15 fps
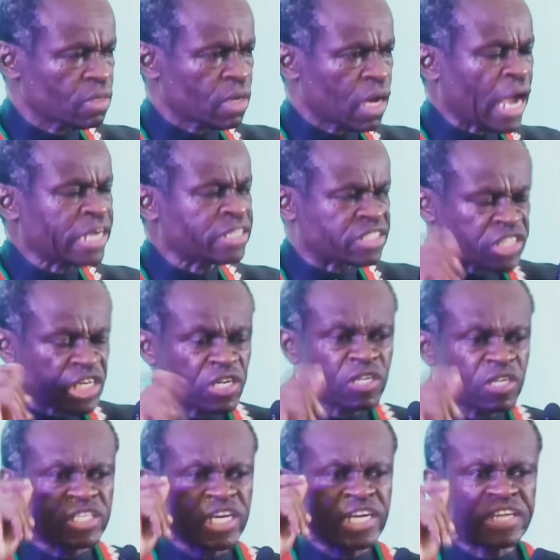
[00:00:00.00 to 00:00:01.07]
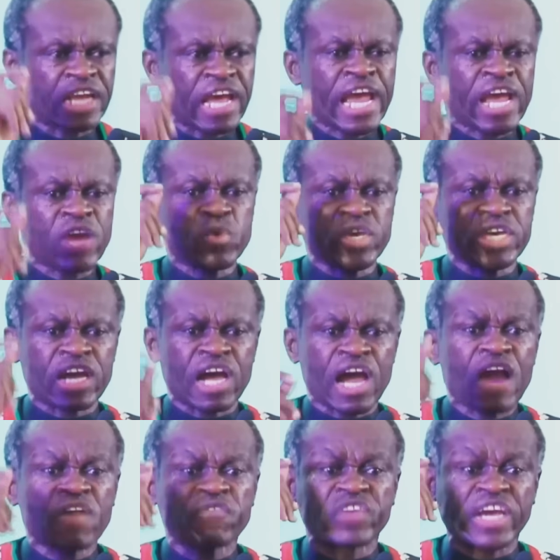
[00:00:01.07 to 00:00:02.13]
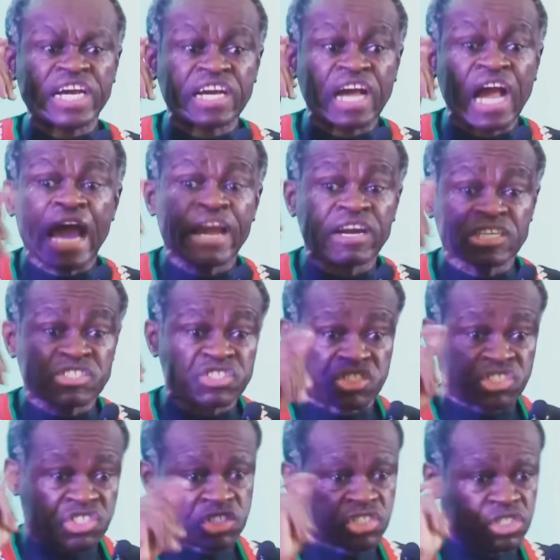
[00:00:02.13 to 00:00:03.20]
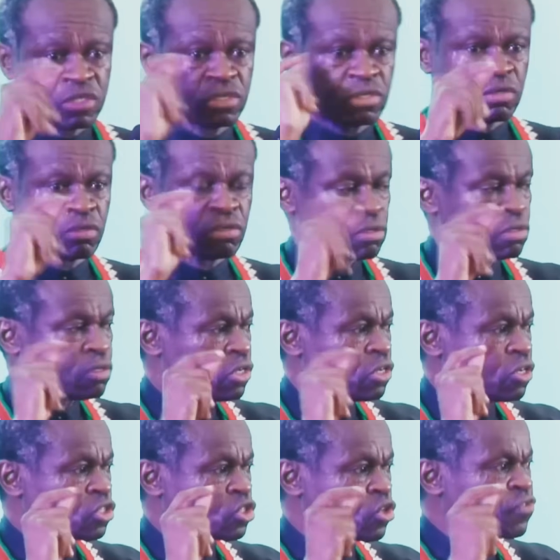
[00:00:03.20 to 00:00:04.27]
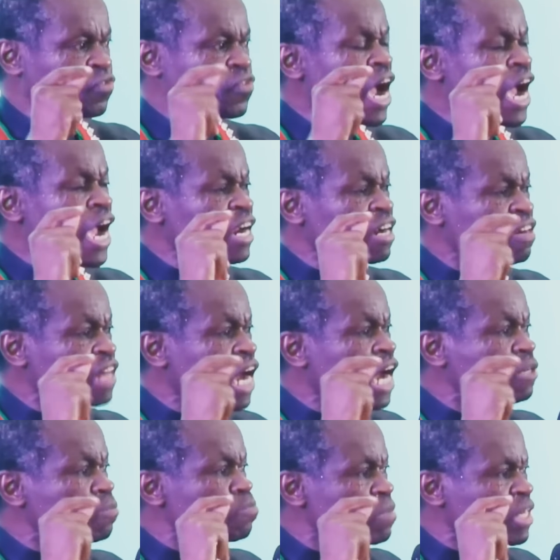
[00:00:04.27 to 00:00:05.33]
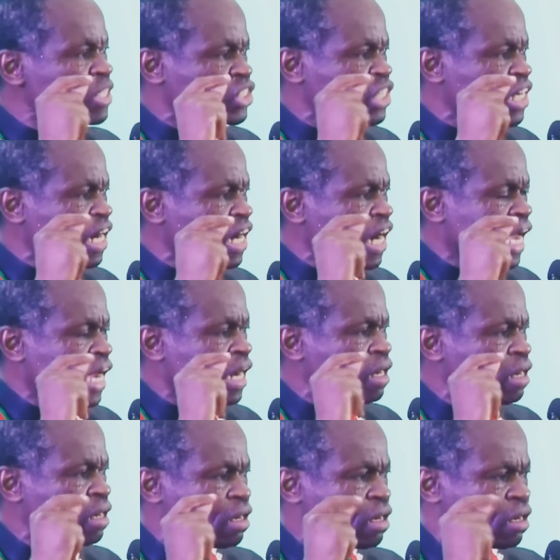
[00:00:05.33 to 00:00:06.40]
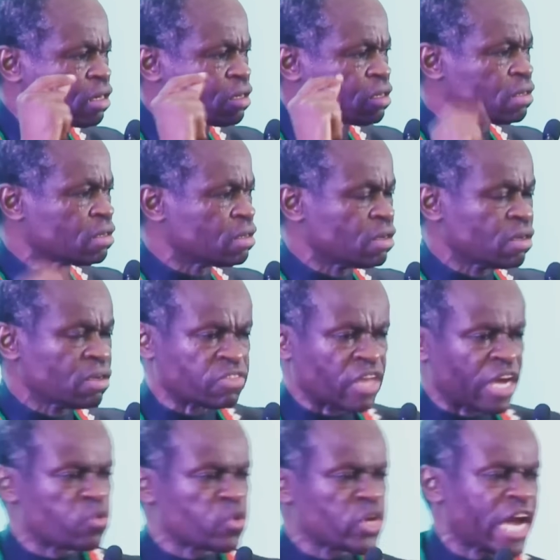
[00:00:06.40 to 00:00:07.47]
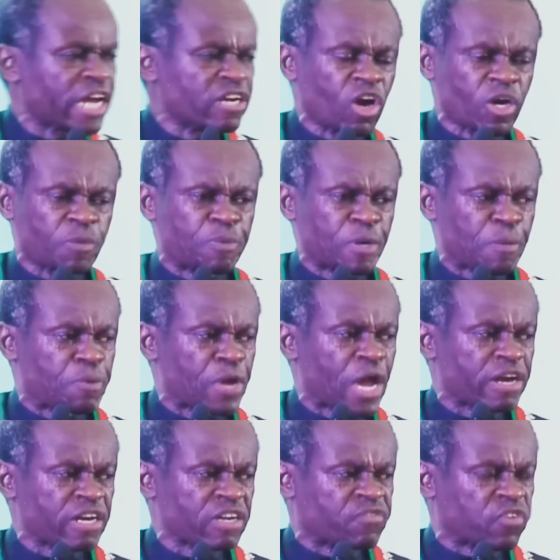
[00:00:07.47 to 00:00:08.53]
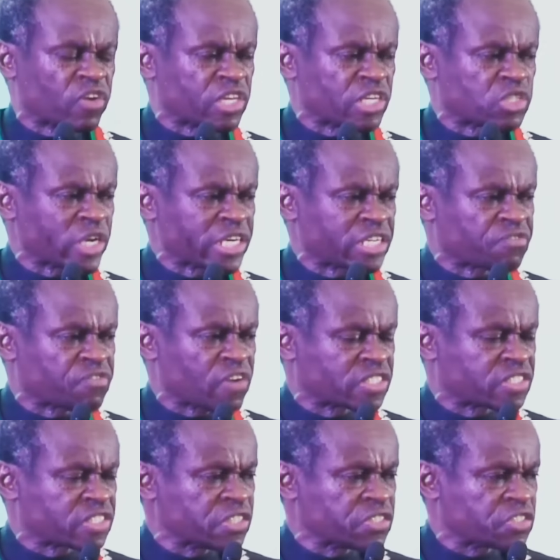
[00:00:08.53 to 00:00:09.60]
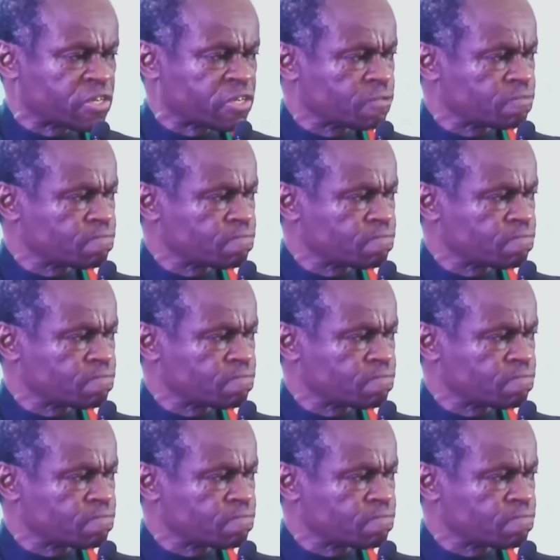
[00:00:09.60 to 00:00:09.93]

Until the day we have the courage to find that missing link, then we are not preparing for the 21st century.